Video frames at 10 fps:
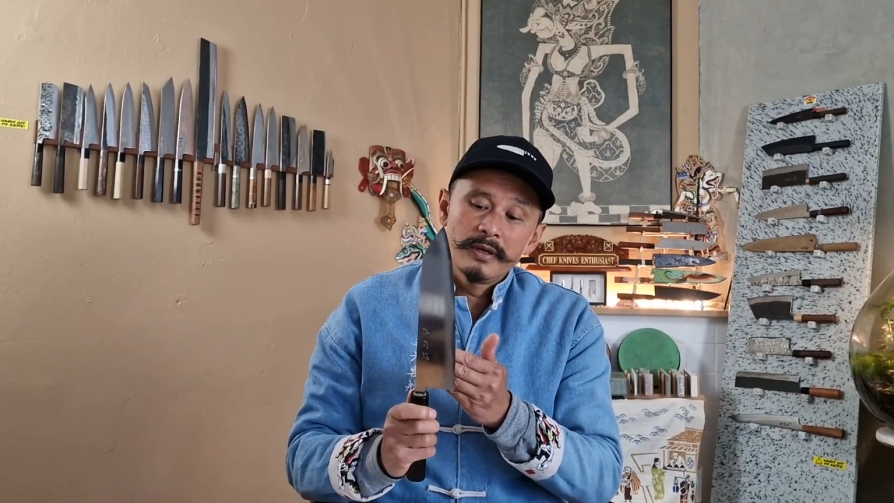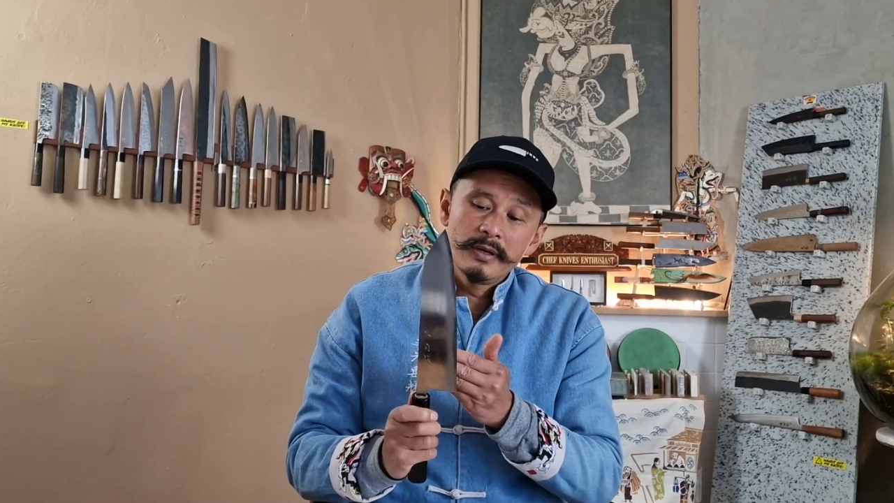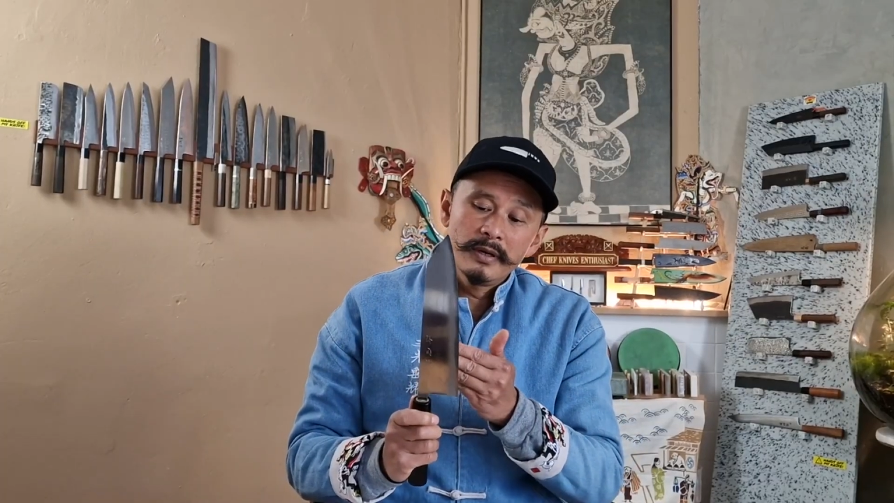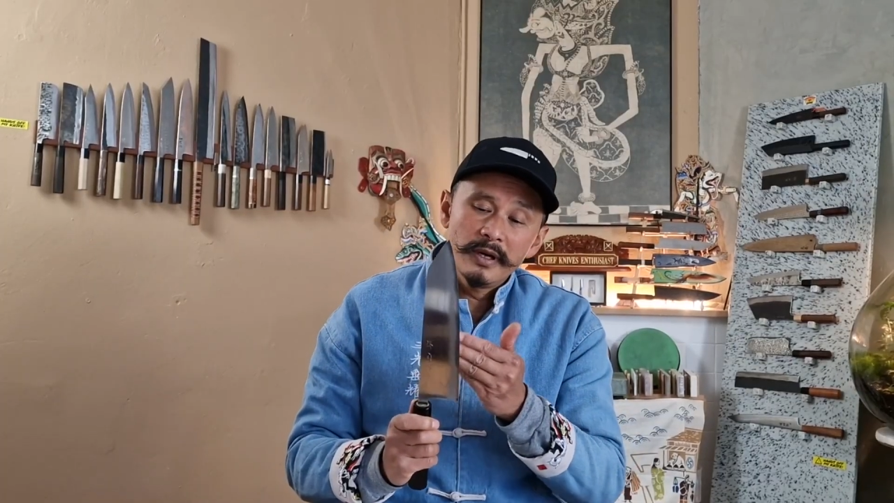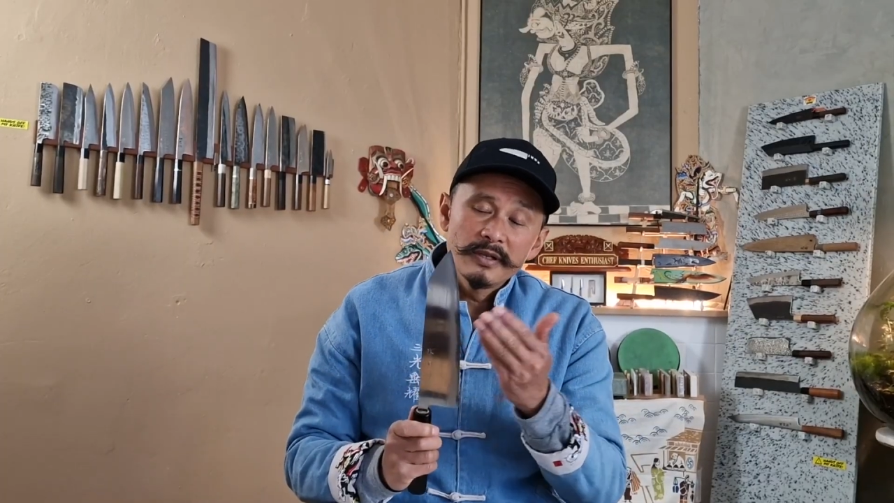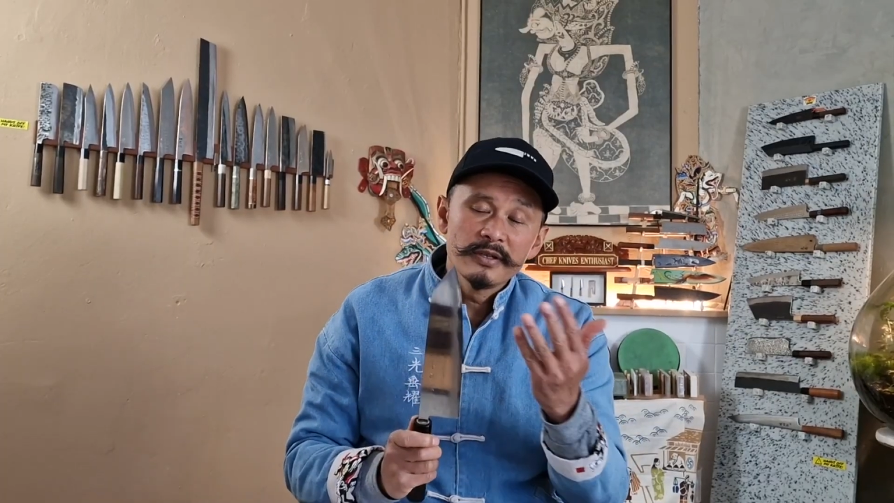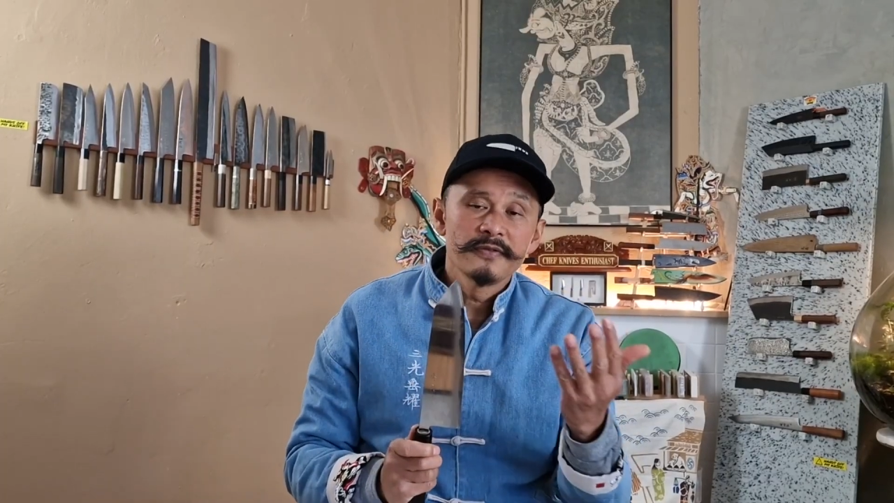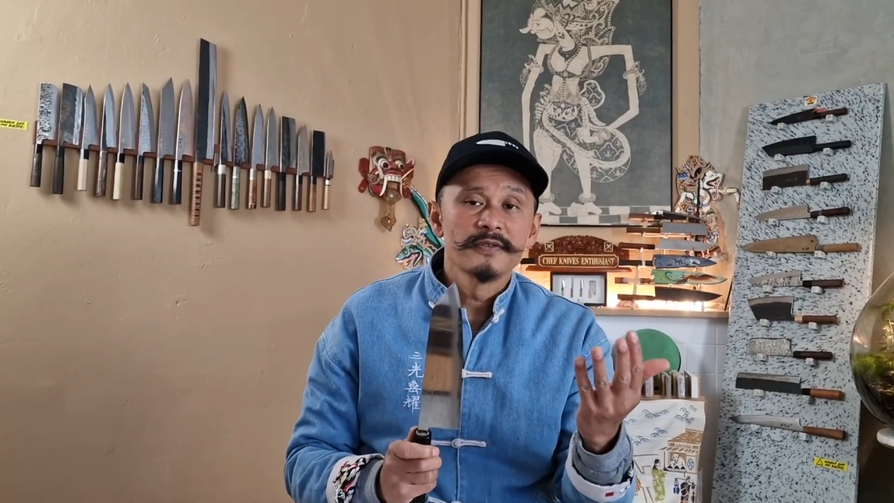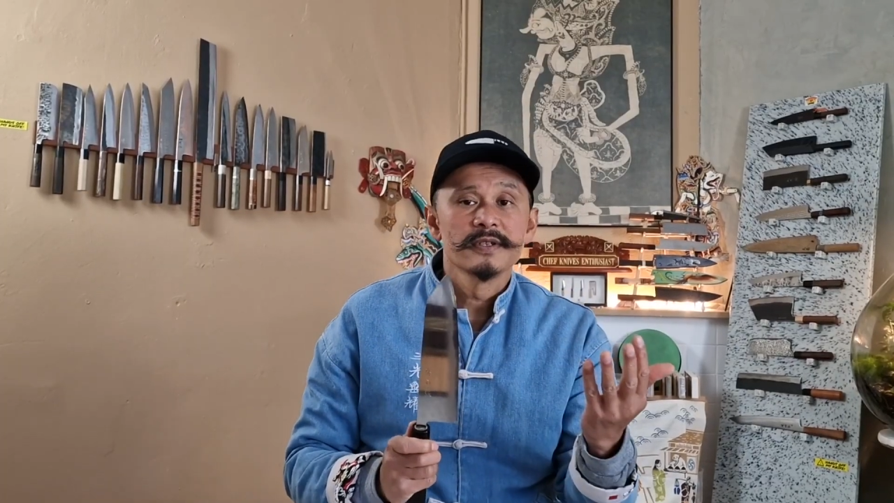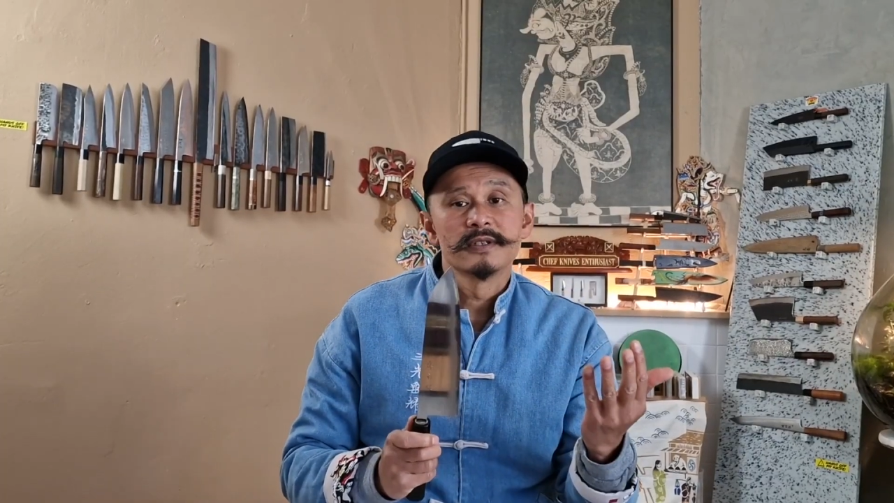cutting
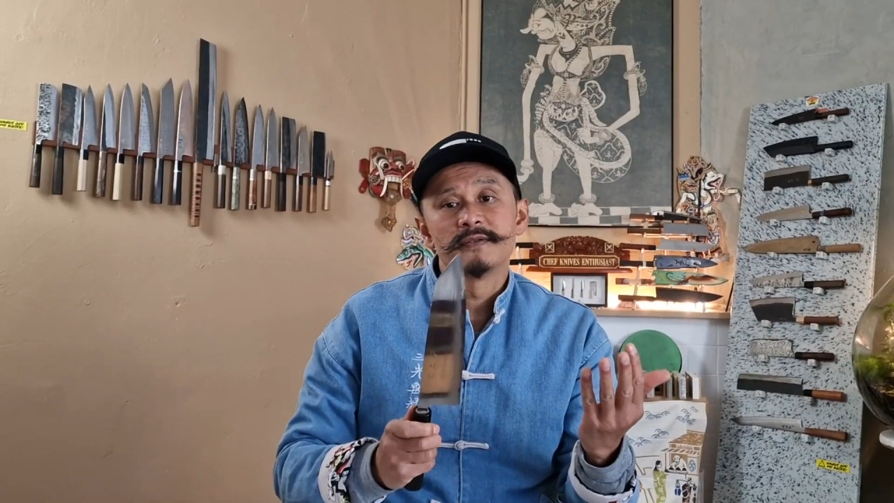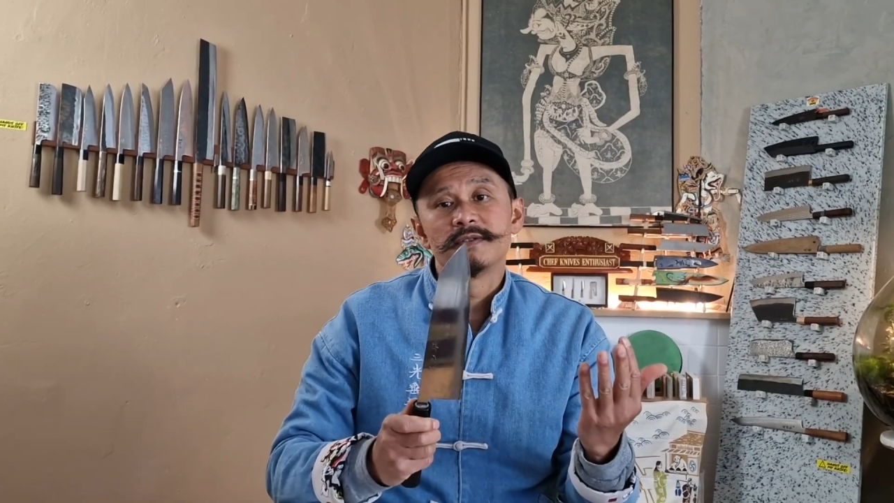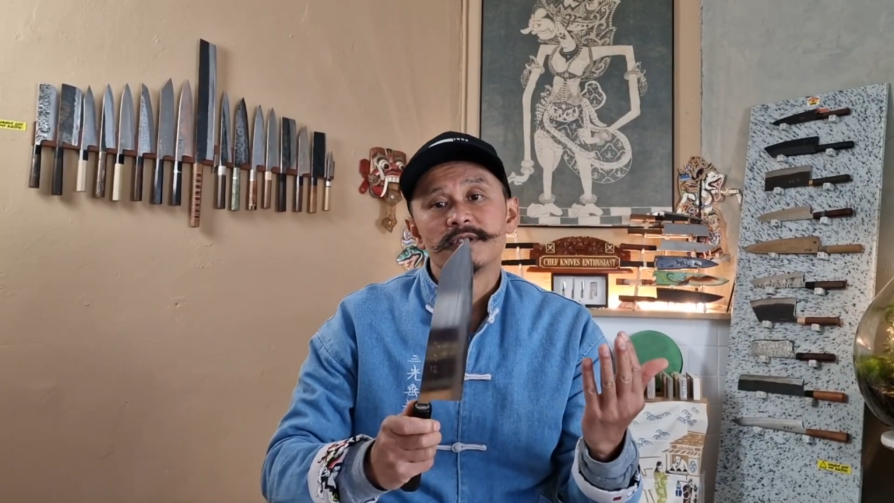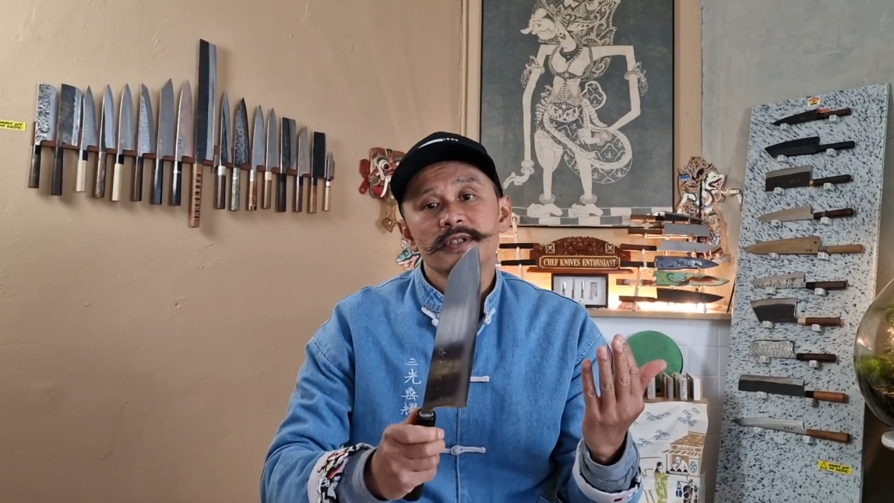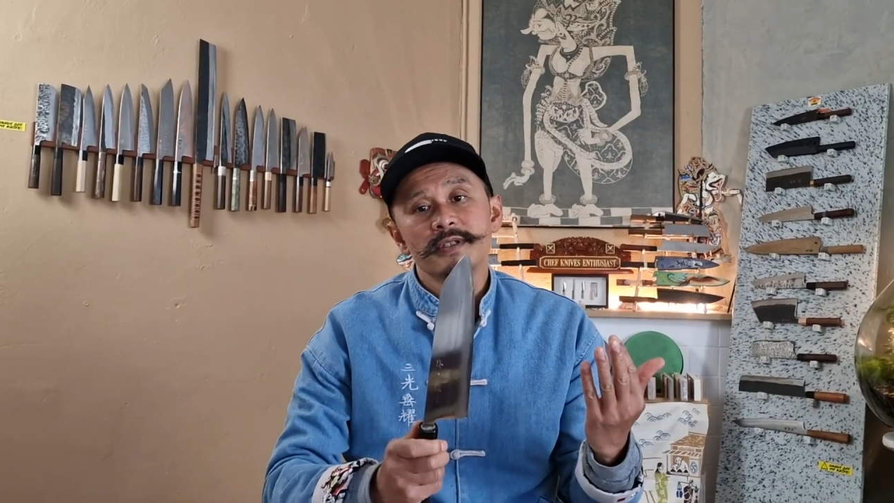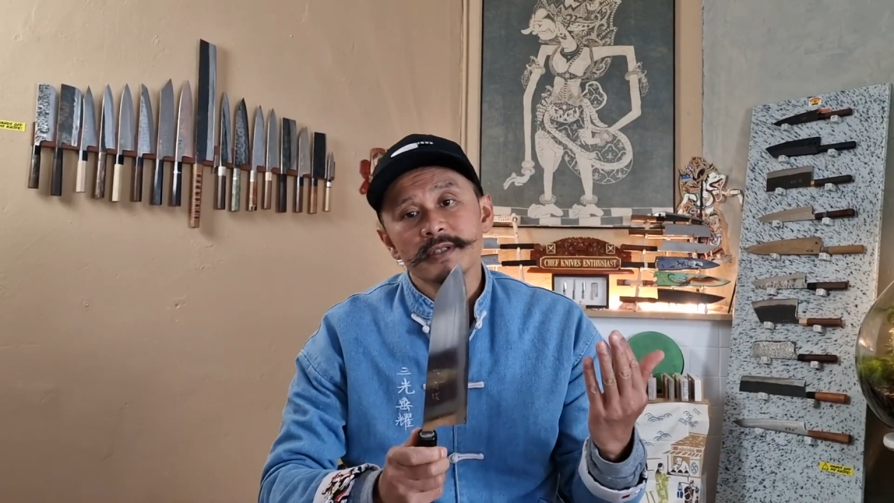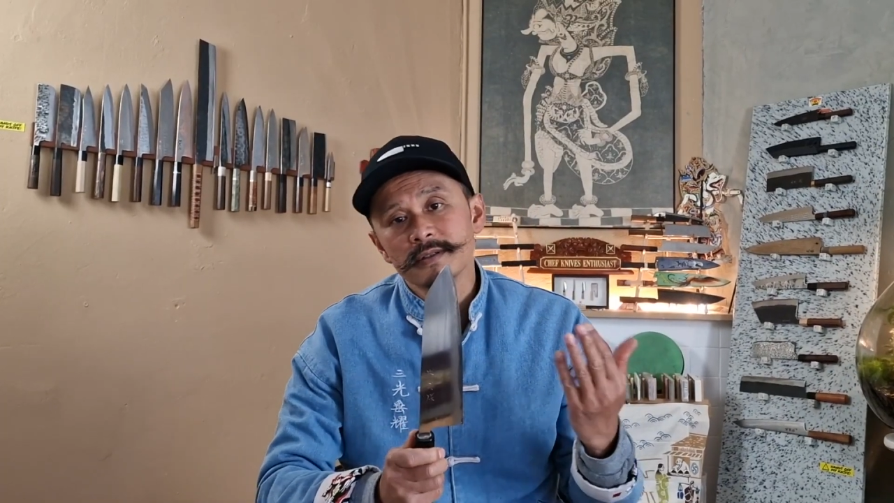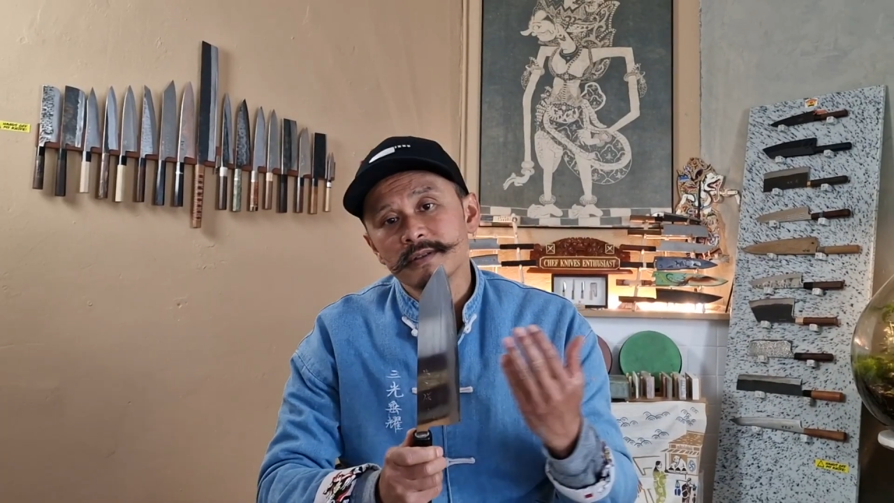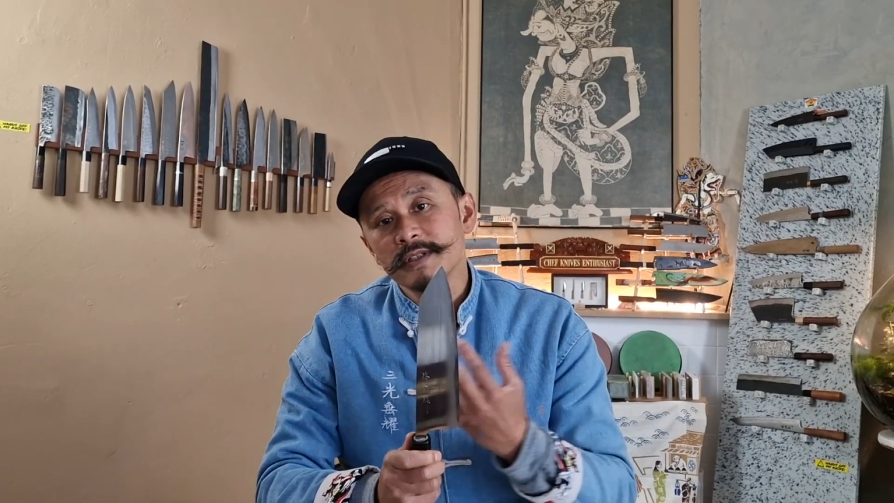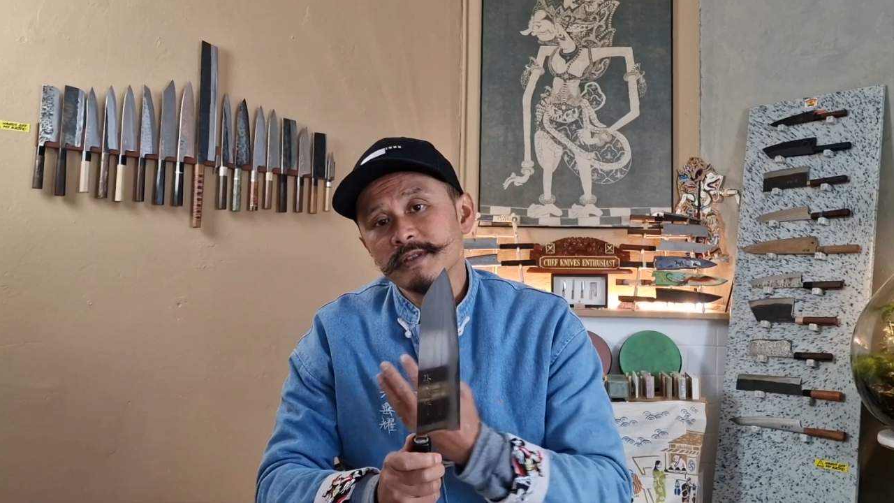feel of the
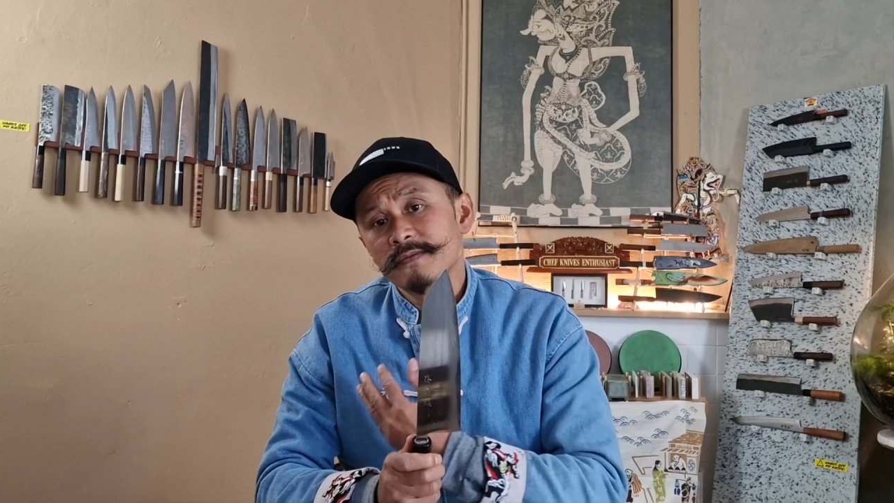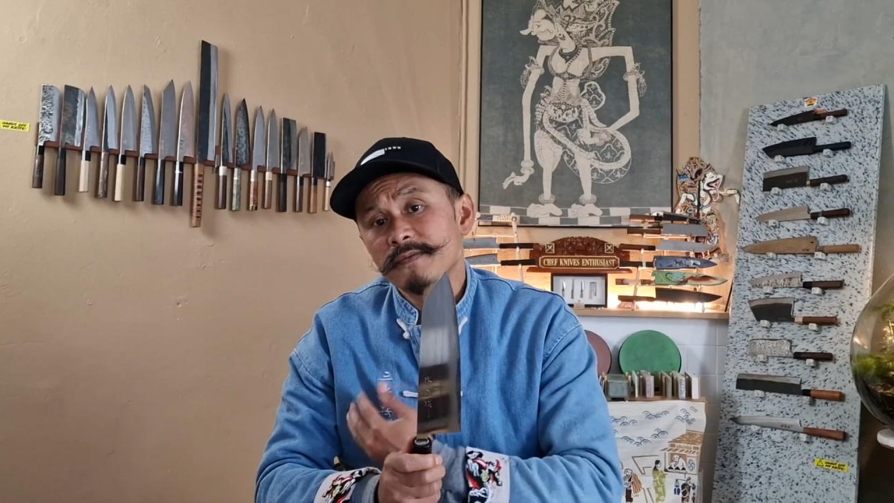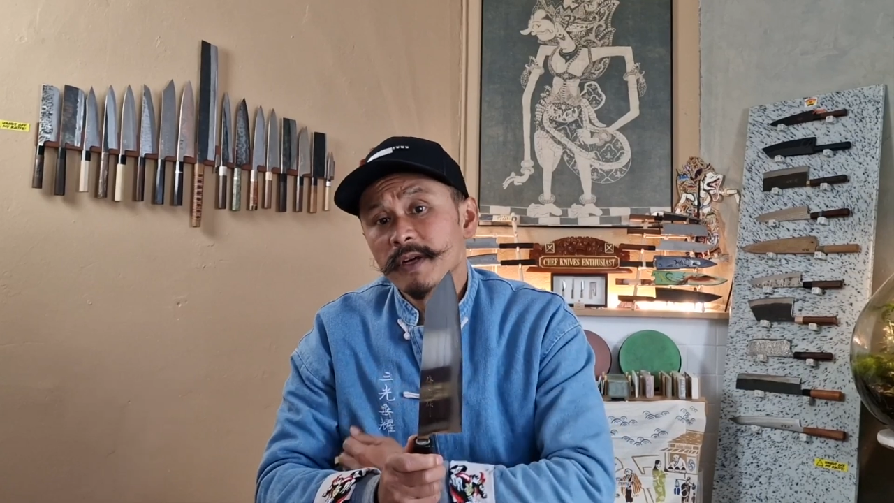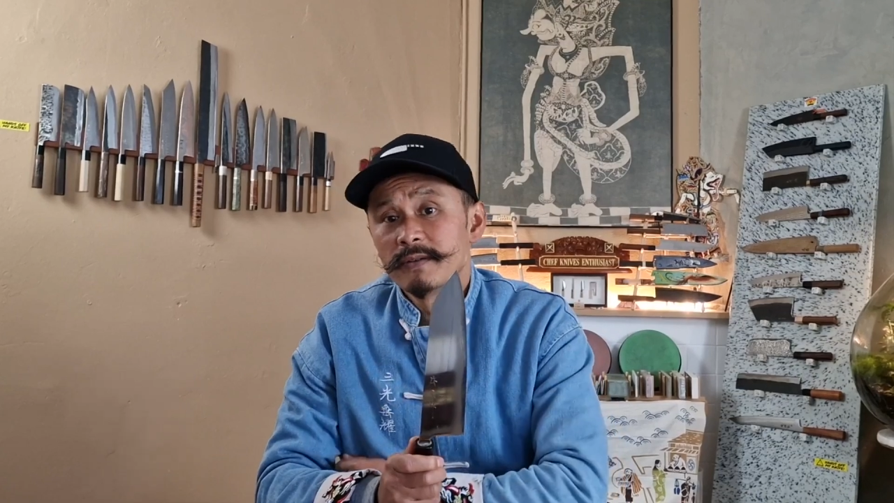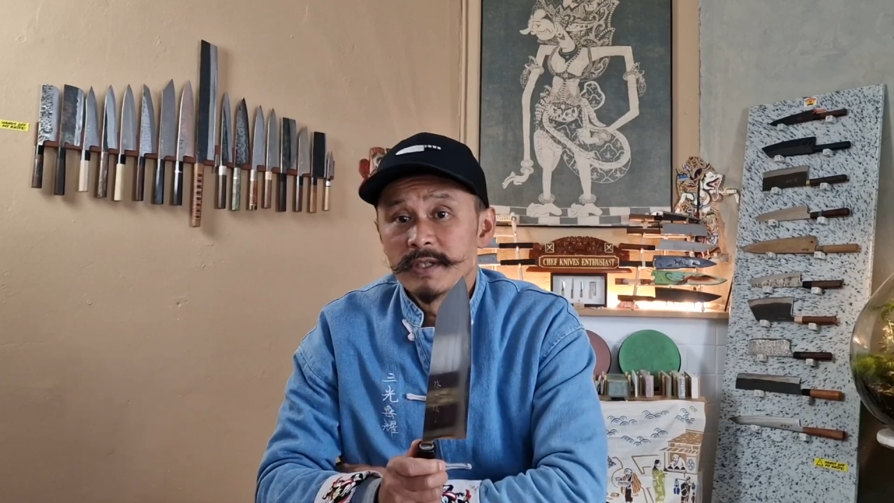steel is very